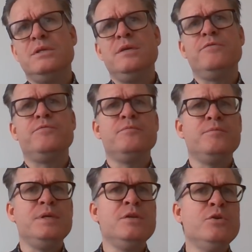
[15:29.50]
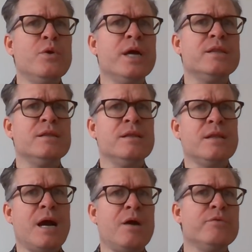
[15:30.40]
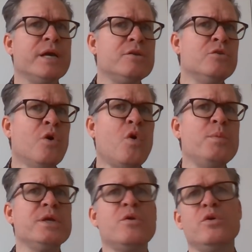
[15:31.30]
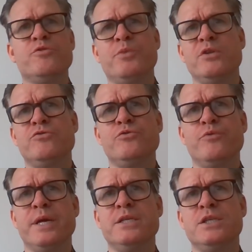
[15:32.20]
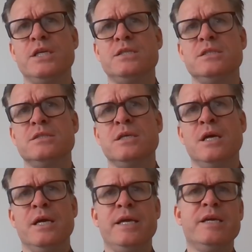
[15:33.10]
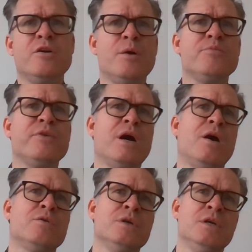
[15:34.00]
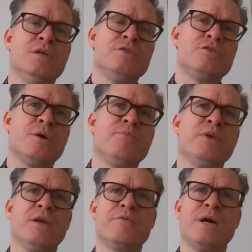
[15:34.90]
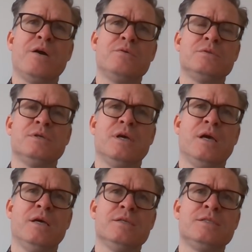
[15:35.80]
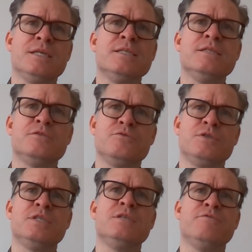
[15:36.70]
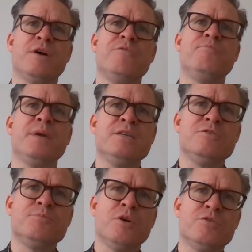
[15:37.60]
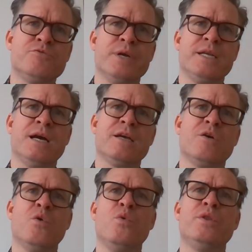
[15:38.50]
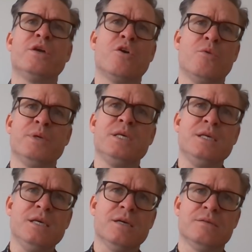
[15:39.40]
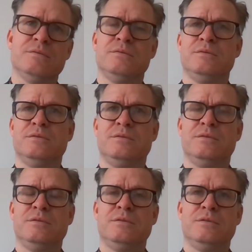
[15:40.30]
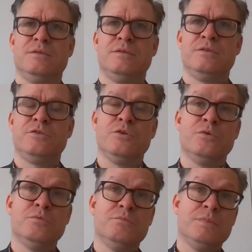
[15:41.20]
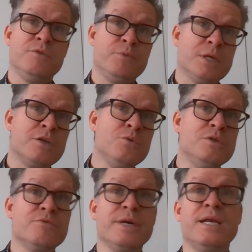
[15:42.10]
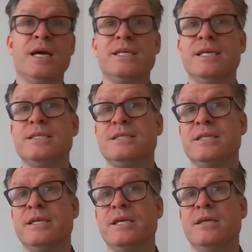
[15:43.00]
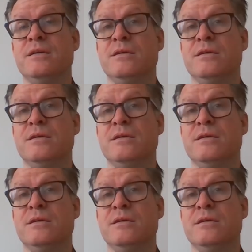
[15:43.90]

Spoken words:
if we look at how that normally corresponds to rate changes, it comes out something around 60 to 65 basis points rate hike over the coming year. So if we include the rate hike yesterday,